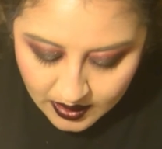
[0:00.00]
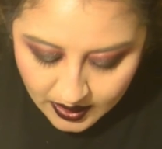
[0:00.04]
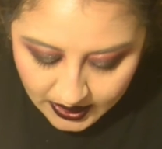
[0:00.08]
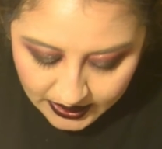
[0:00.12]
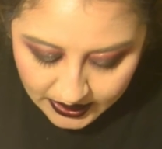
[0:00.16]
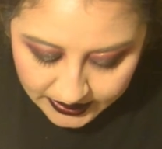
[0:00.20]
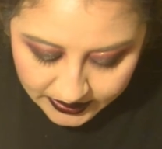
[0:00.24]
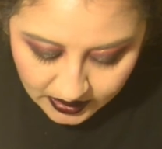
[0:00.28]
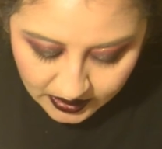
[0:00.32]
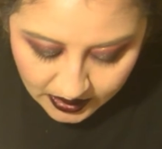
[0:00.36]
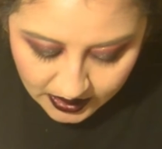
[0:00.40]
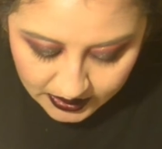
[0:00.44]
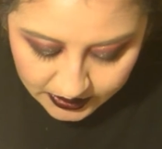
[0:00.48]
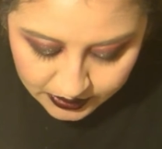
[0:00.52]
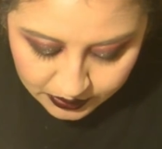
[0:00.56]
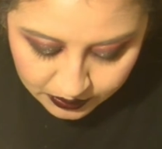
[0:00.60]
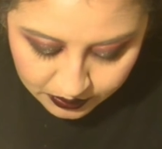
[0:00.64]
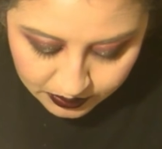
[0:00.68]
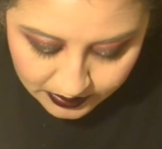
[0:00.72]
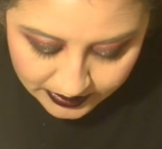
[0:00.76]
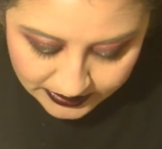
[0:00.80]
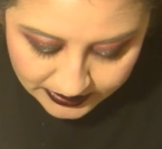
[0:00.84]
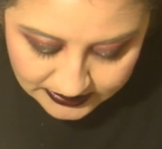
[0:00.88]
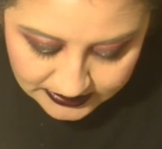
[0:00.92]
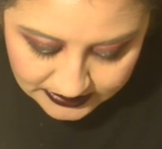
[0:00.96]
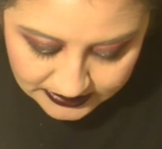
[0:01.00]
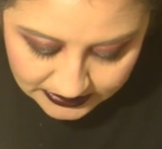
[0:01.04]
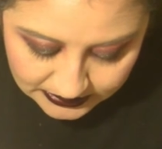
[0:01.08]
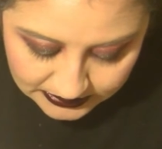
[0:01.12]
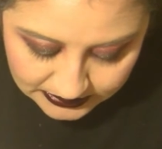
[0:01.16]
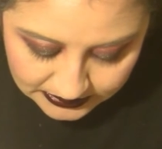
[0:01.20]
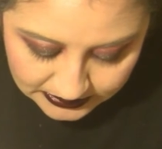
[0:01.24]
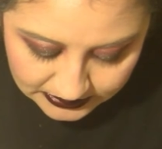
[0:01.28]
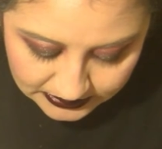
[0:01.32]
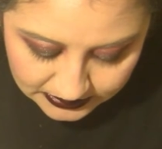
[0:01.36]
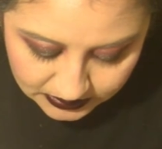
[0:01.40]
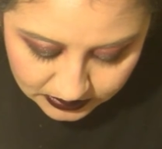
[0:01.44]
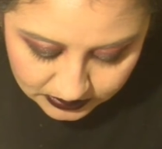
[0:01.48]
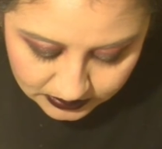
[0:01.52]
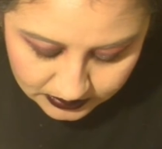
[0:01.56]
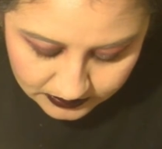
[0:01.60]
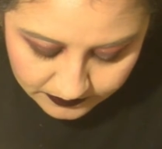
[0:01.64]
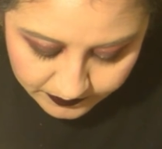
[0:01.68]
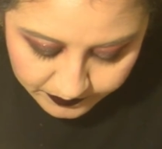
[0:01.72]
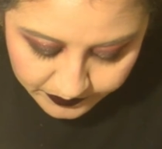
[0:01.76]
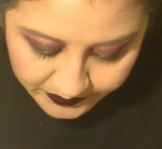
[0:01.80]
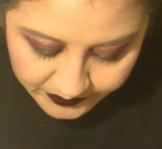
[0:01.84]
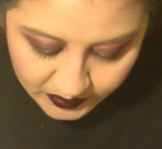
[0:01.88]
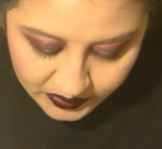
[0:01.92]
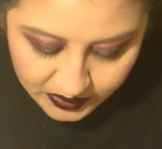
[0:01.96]
I got
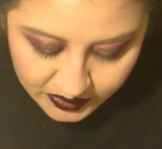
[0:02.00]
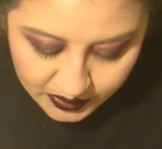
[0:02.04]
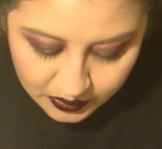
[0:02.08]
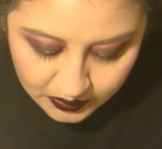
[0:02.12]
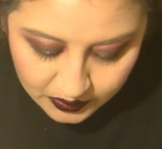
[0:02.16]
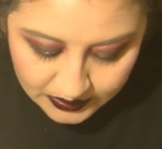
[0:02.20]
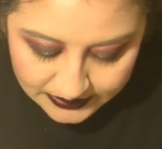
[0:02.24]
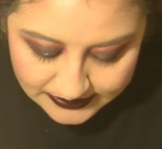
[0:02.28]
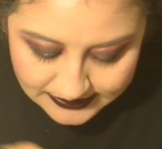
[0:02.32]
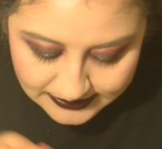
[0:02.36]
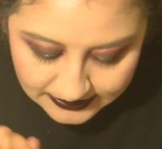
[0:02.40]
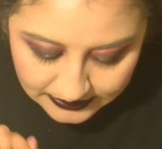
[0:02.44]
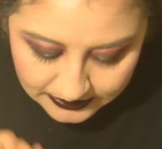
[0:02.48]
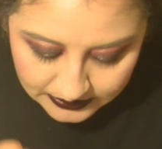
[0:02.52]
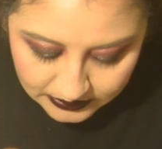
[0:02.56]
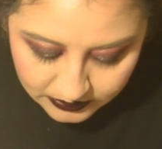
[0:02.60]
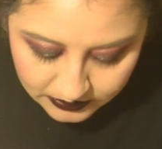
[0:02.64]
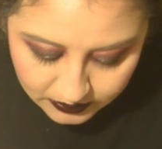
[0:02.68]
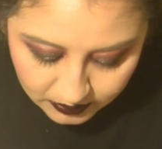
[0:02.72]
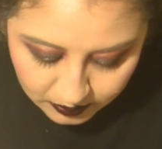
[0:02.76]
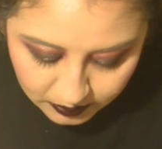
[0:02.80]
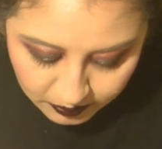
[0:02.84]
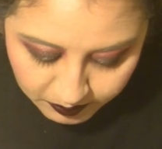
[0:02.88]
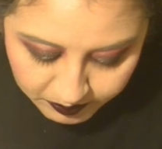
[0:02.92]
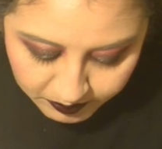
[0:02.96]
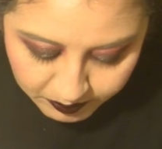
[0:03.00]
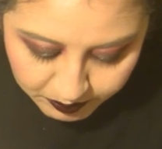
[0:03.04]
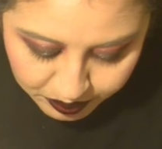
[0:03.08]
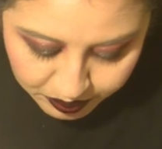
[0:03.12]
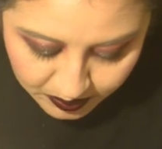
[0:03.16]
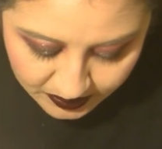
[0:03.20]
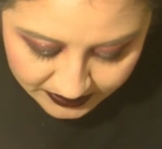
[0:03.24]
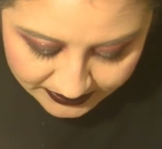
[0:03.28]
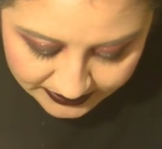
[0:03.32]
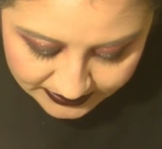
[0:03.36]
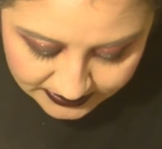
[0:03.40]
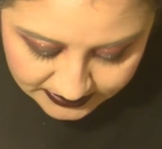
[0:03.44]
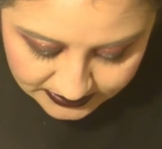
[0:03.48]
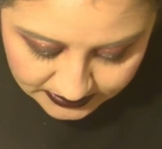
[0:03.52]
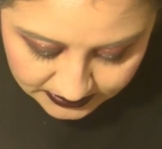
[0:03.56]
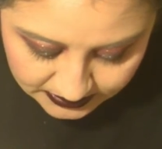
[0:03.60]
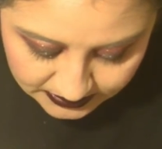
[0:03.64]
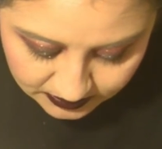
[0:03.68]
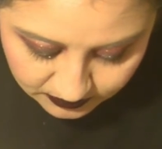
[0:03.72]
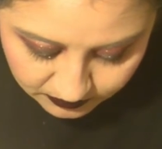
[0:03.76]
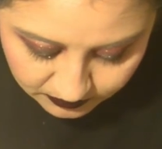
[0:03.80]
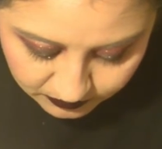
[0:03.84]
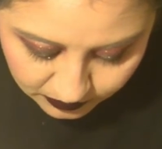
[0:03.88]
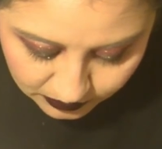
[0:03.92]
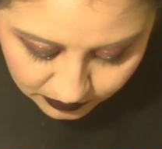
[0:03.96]
the Crazy Eagle brand
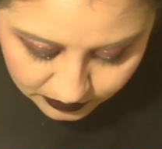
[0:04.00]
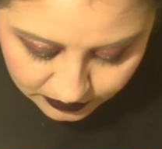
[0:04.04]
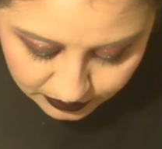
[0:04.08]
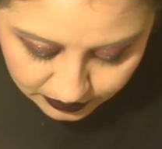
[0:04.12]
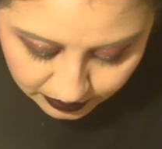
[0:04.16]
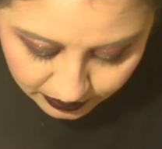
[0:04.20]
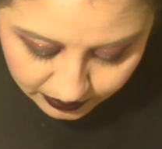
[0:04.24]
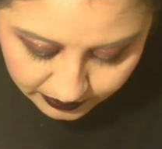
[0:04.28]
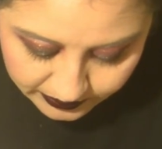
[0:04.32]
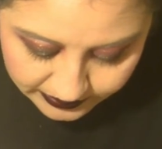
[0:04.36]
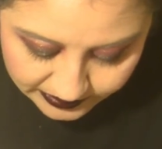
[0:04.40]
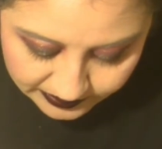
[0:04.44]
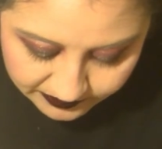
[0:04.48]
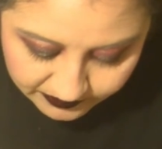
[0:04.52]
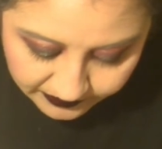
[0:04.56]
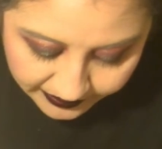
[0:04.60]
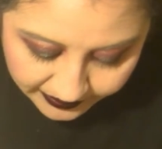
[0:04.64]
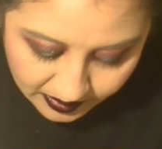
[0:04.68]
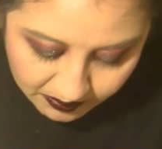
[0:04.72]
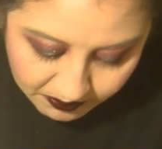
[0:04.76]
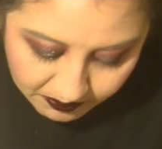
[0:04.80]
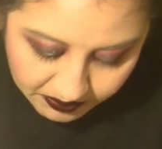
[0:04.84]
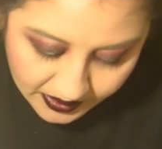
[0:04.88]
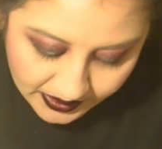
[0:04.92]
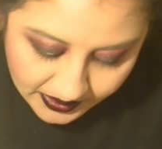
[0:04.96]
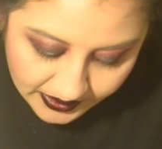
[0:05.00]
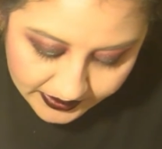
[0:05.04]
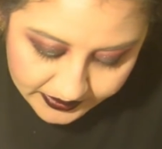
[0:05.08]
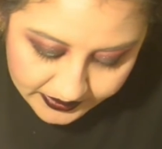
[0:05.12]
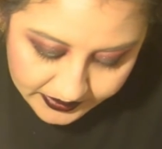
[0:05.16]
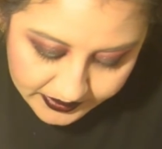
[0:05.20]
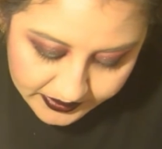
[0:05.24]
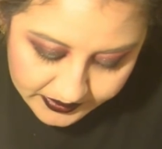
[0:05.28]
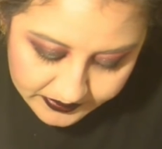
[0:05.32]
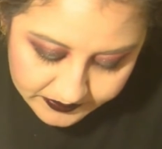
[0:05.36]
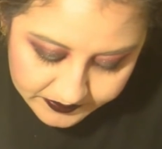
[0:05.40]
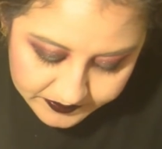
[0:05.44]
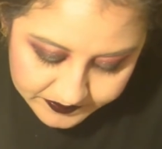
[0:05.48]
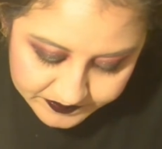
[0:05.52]
in Volturi Vampire.